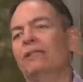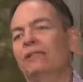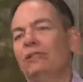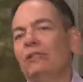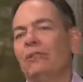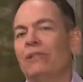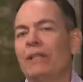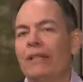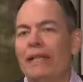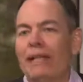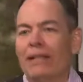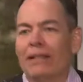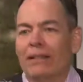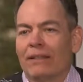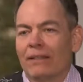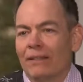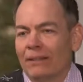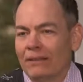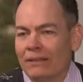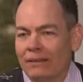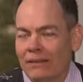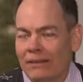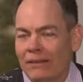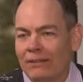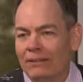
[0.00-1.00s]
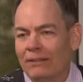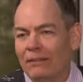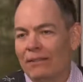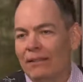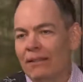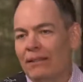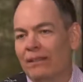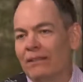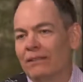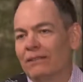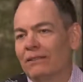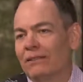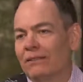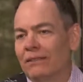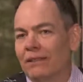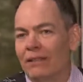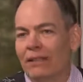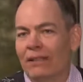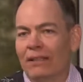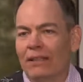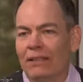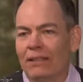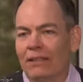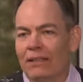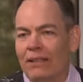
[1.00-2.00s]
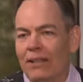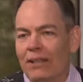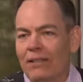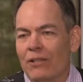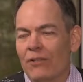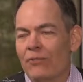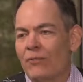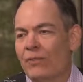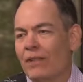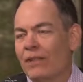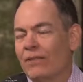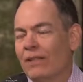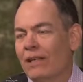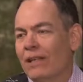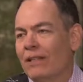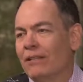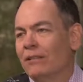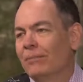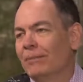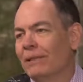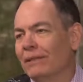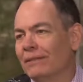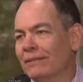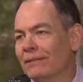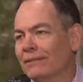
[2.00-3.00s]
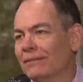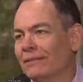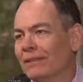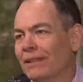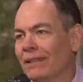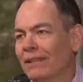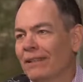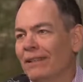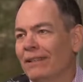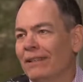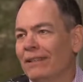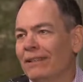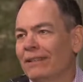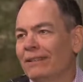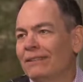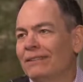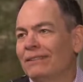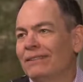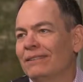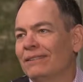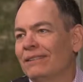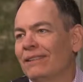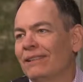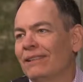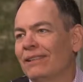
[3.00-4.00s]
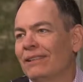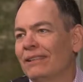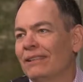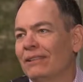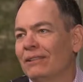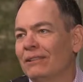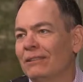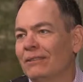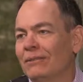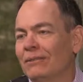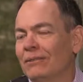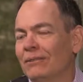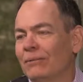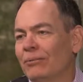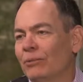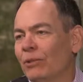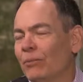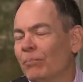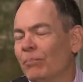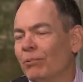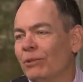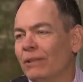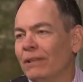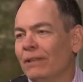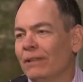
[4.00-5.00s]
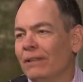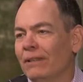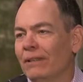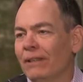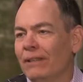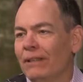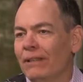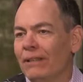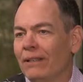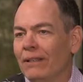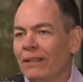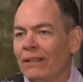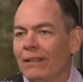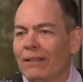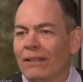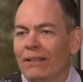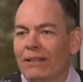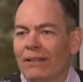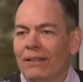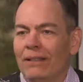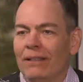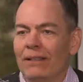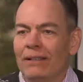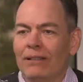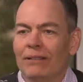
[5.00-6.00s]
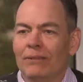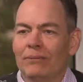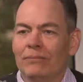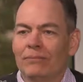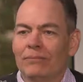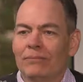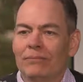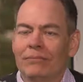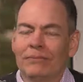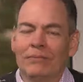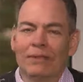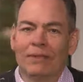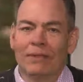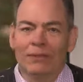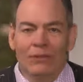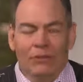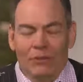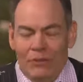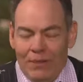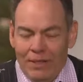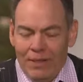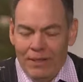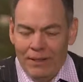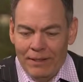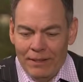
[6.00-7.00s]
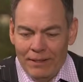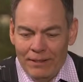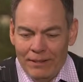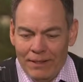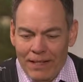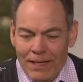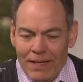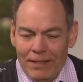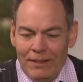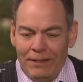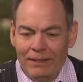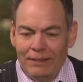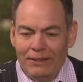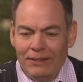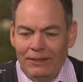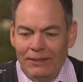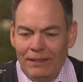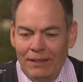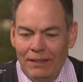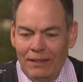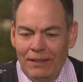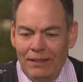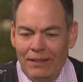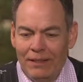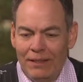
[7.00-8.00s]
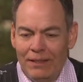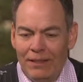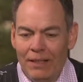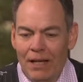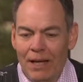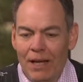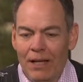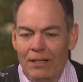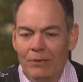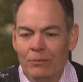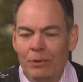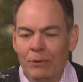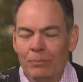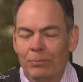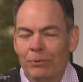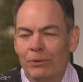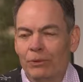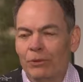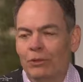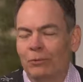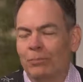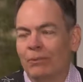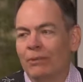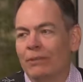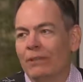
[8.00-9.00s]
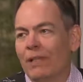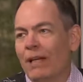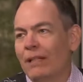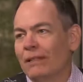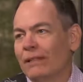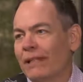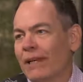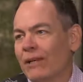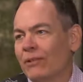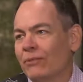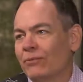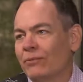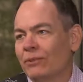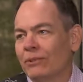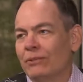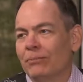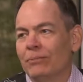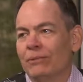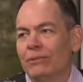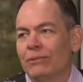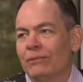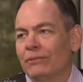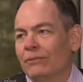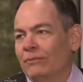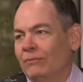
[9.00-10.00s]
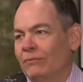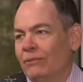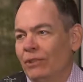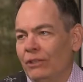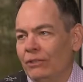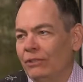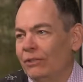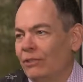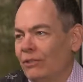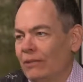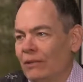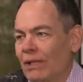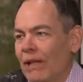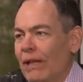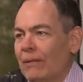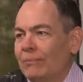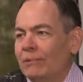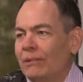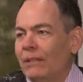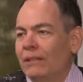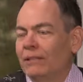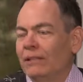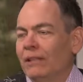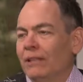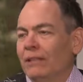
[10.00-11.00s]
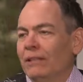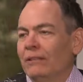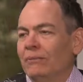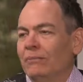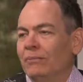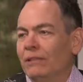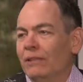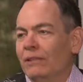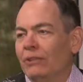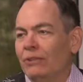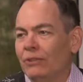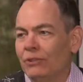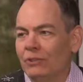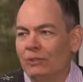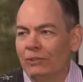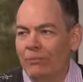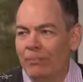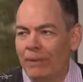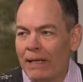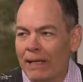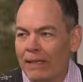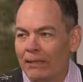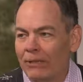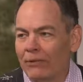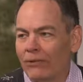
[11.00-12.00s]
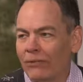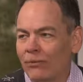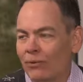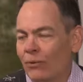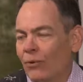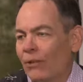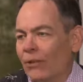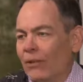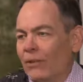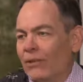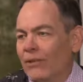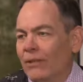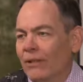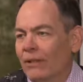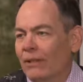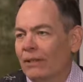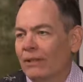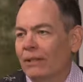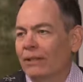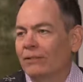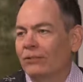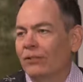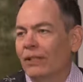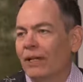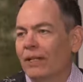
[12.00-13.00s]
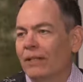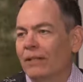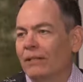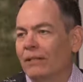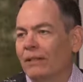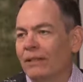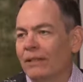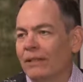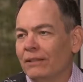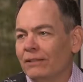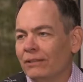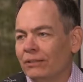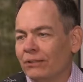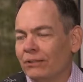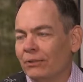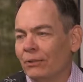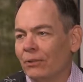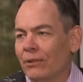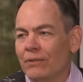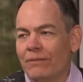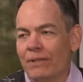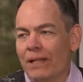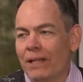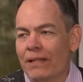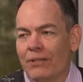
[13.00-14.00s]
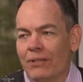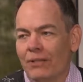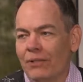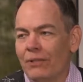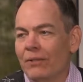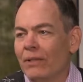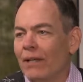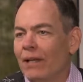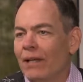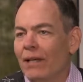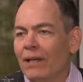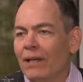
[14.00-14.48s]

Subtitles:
is unique. It's the fifth element. It's completely unique in that it's a non-reproducible, non-counterfeitable digital object that can be used back and forth electronically as a store of value.